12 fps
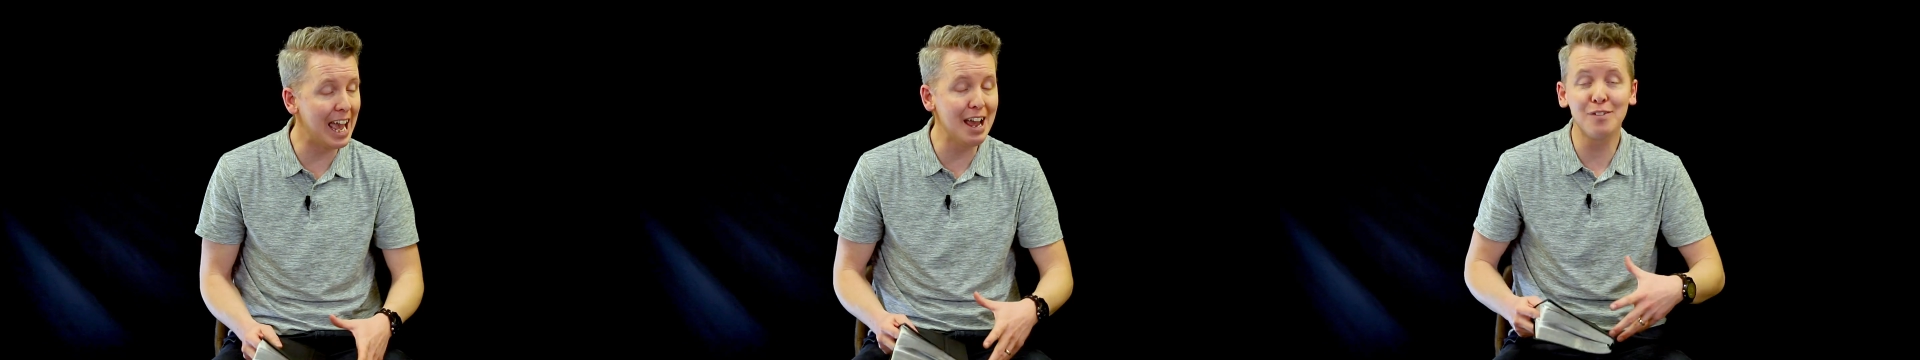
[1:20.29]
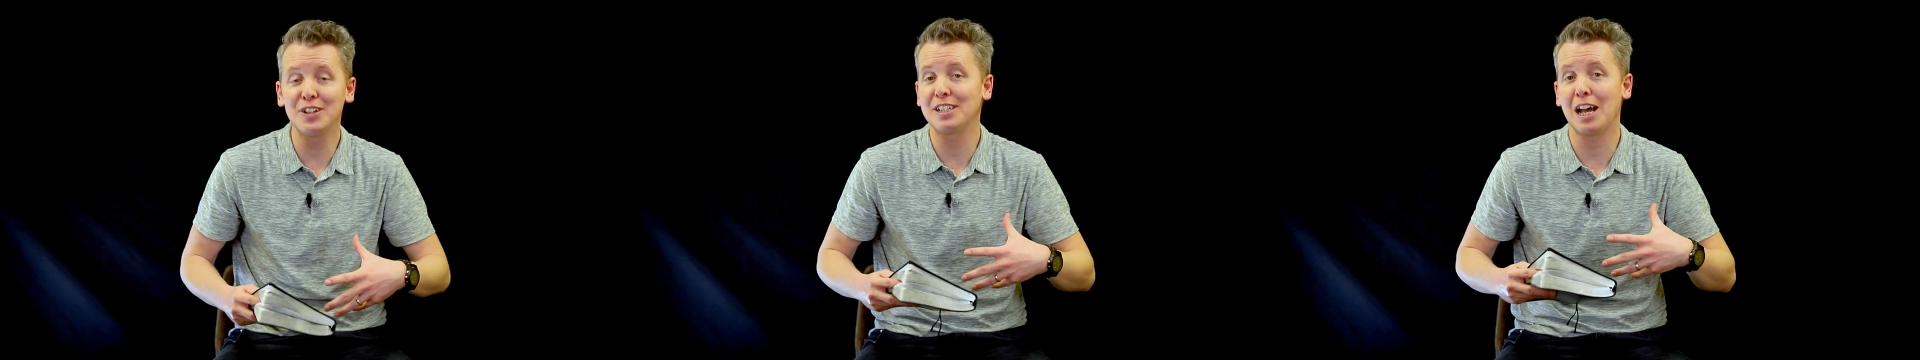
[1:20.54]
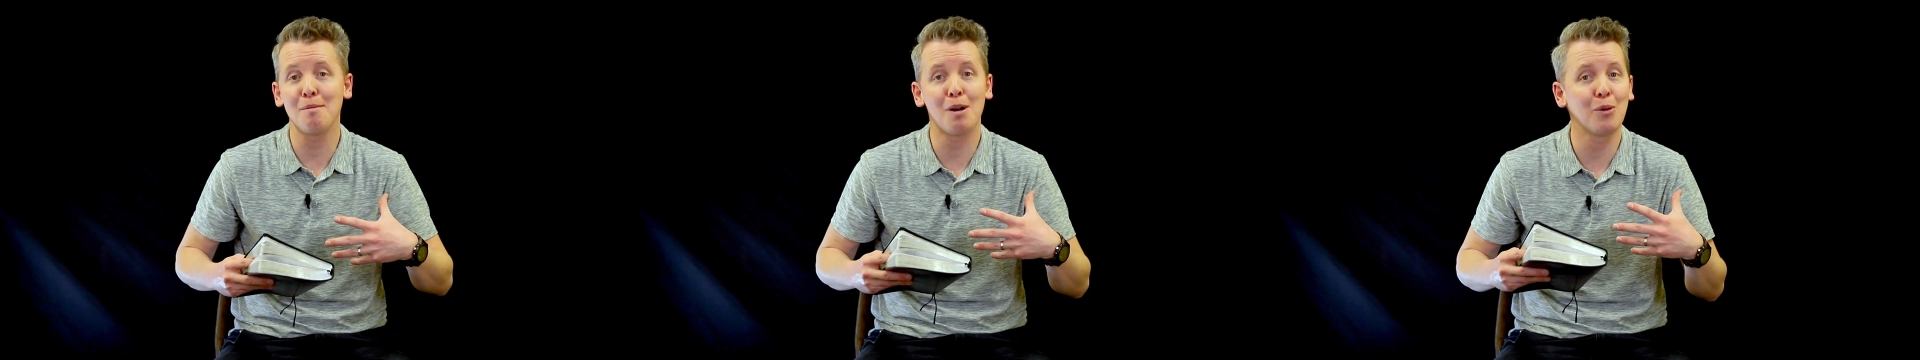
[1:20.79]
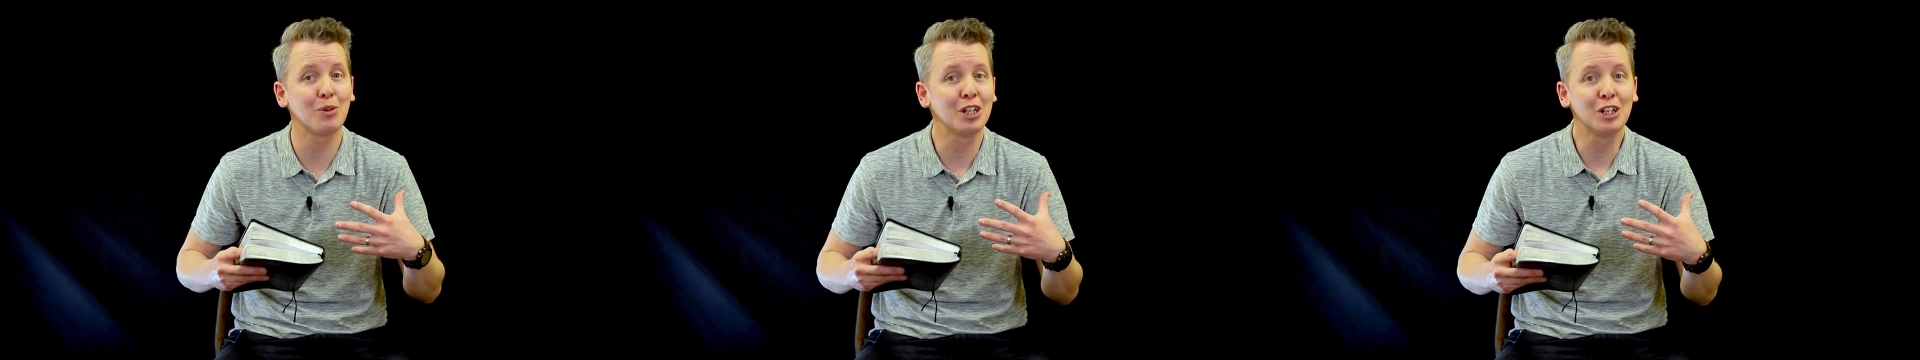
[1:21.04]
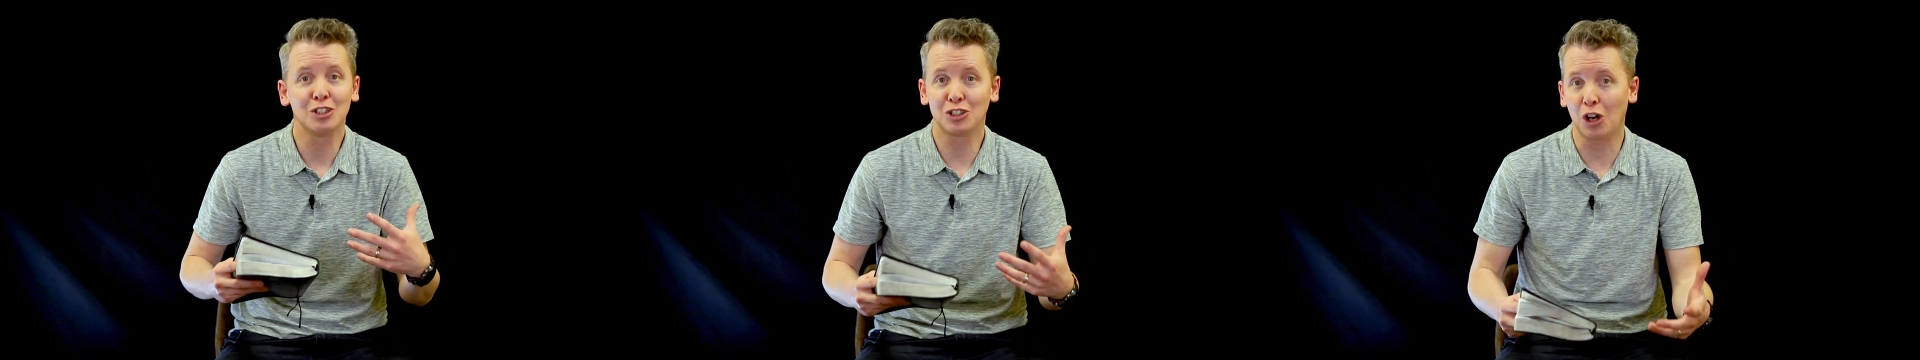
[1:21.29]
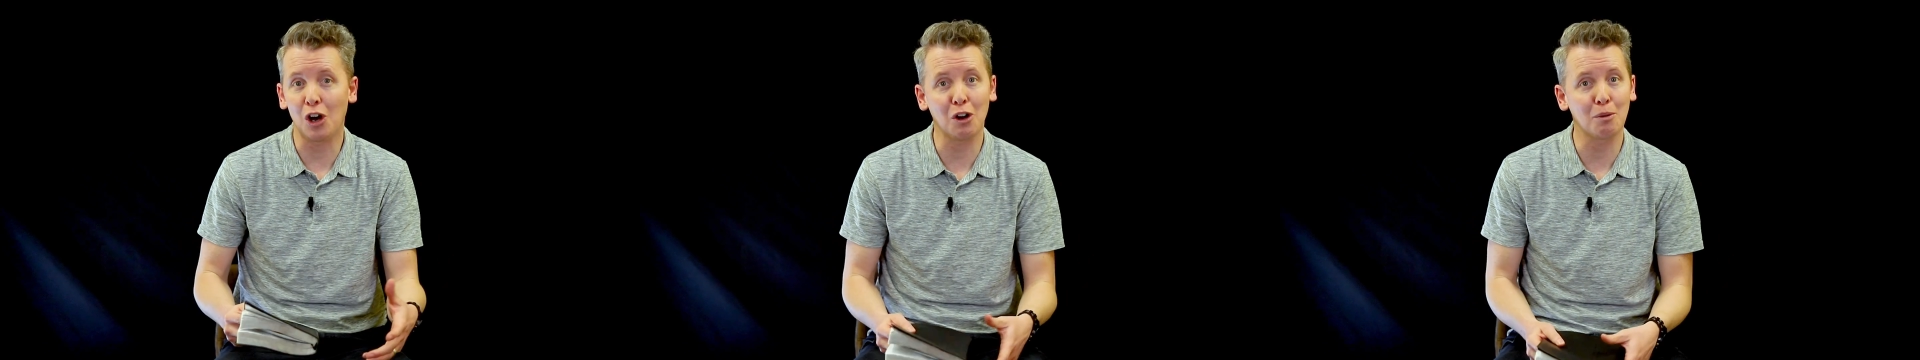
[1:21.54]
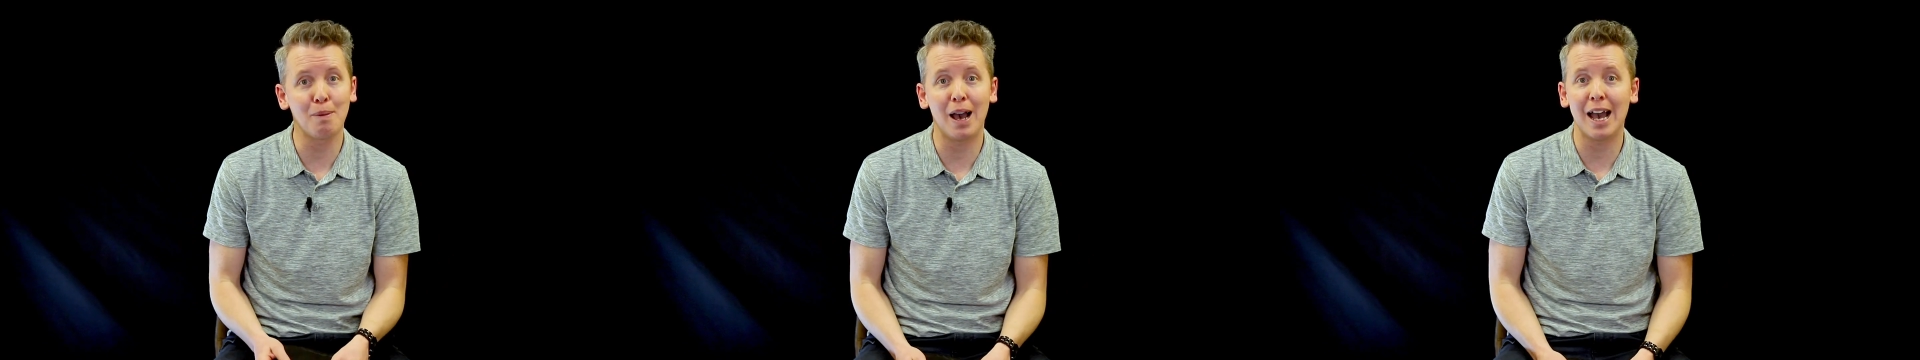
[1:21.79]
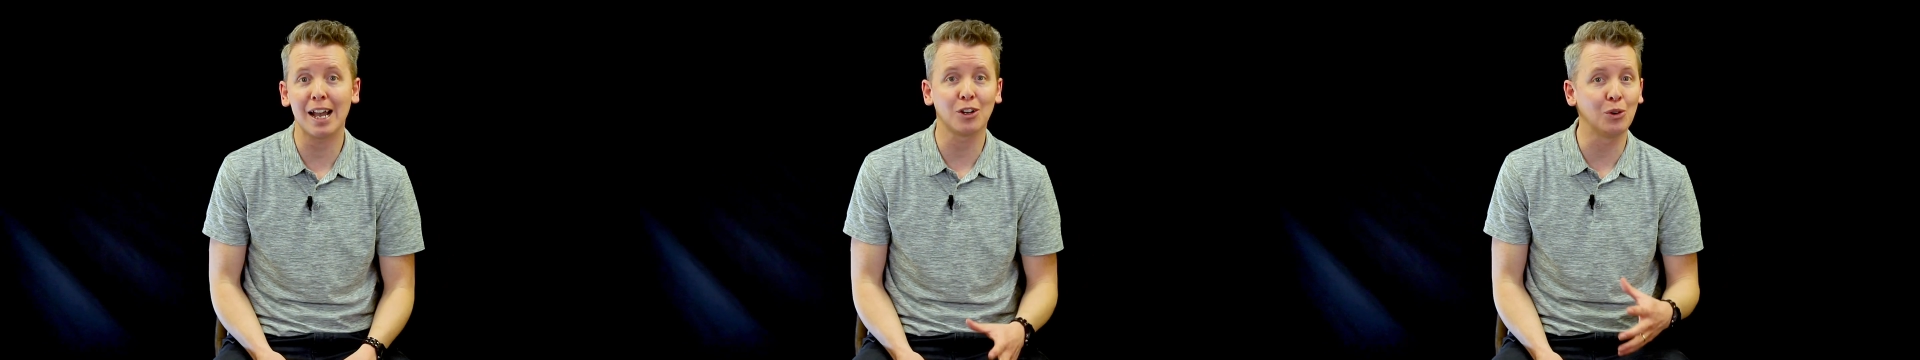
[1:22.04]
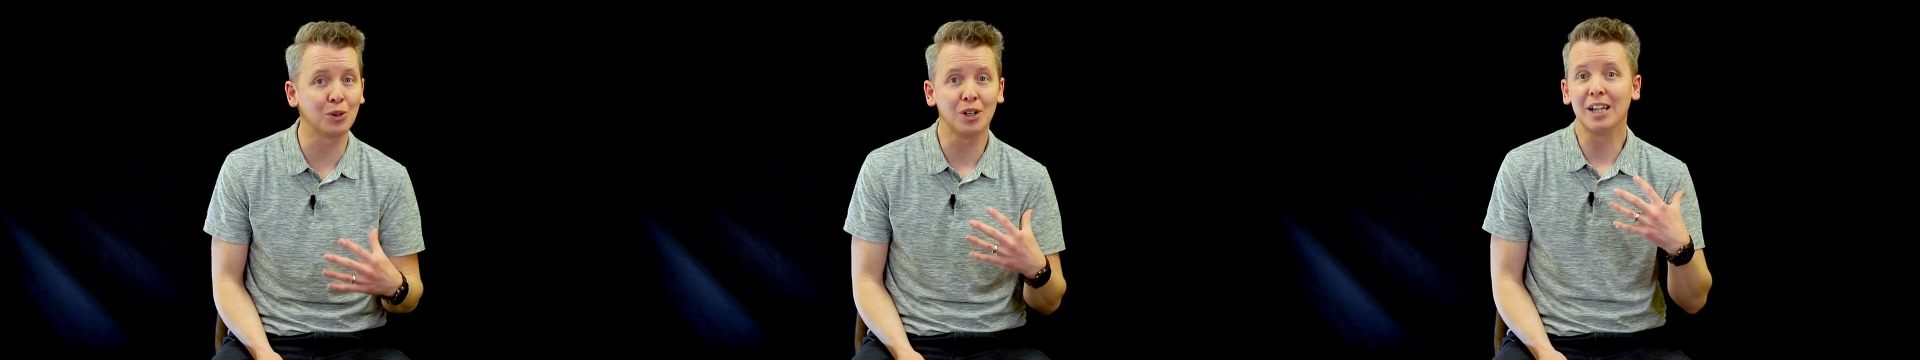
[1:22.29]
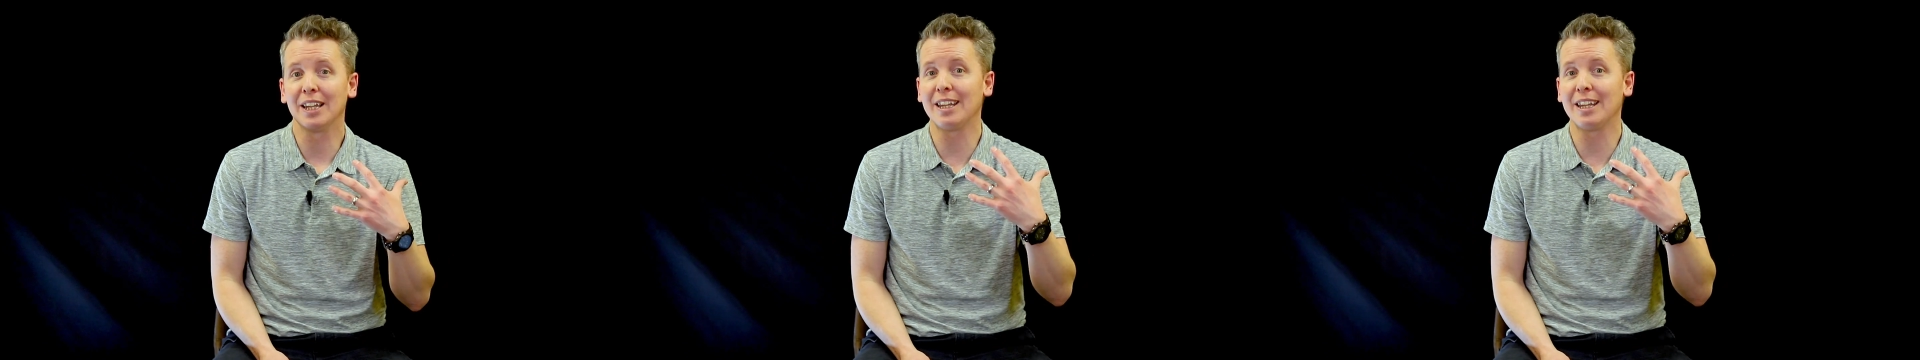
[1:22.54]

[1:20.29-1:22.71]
Every time I would talk back or